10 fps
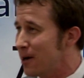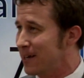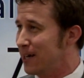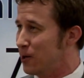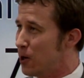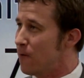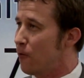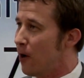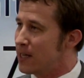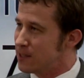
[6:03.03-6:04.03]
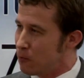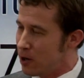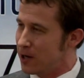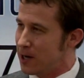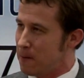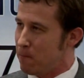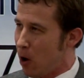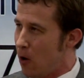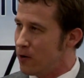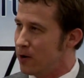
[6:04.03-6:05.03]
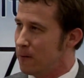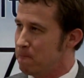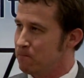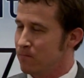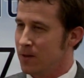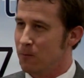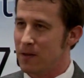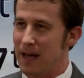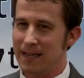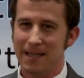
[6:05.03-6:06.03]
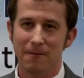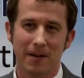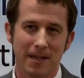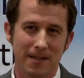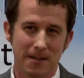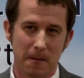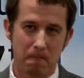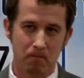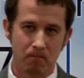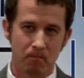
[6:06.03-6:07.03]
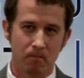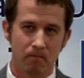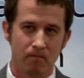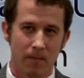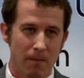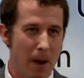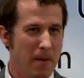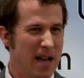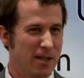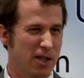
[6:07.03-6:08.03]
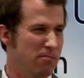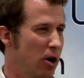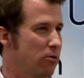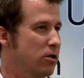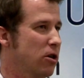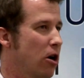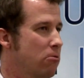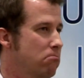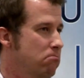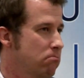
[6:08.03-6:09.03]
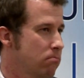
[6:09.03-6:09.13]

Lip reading: and they're going to learn from us, and we're going to partner with activities. Maybe that's a small start.